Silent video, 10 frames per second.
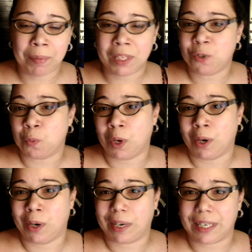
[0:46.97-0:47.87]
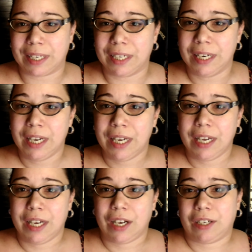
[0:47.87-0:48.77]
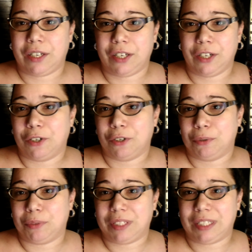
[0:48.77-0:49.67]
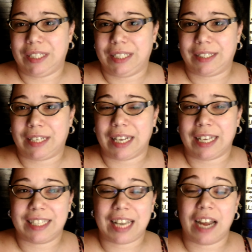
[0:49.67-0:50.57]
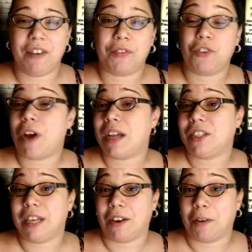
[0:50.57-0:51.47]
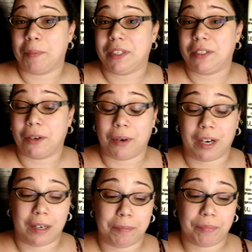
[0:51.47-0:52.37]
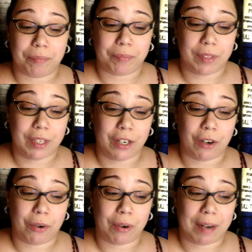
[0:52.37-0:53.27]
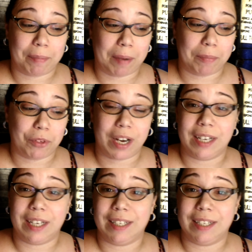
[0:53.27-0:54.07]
plus work and, you know, it, it's kind of crashing down on me. So, um, you know, I'm, I'm trying